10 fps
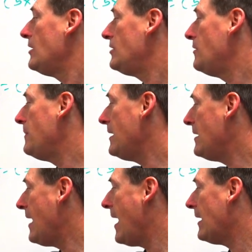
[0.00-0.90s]
to be
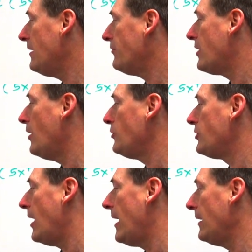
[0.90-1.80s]
negative
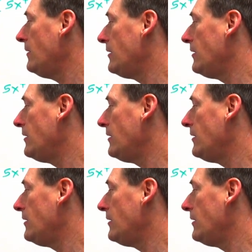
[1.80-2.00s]
cosine.